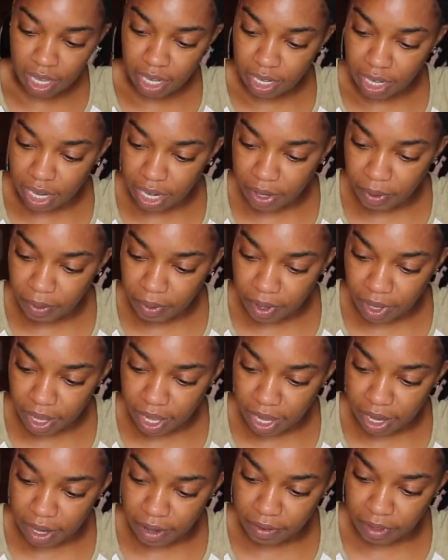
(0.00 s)
Then we'll
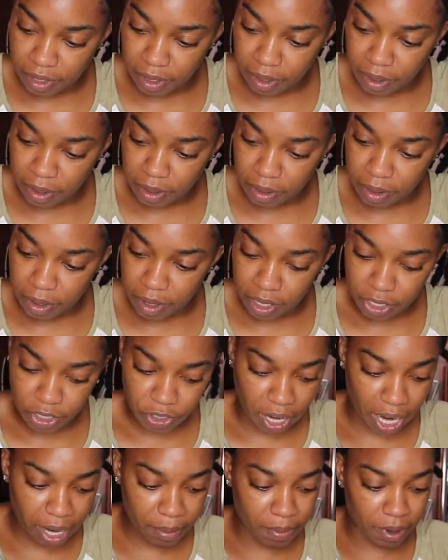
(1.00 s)
have the
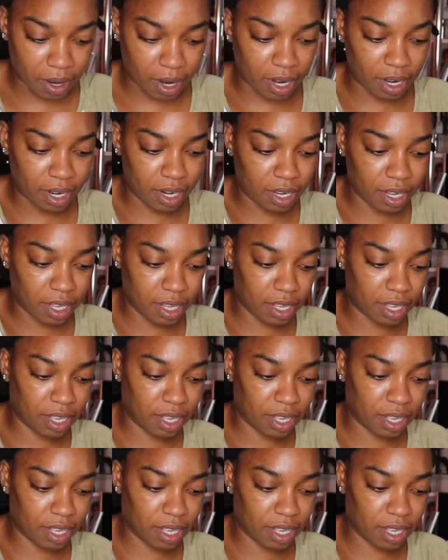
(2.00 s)
tripod.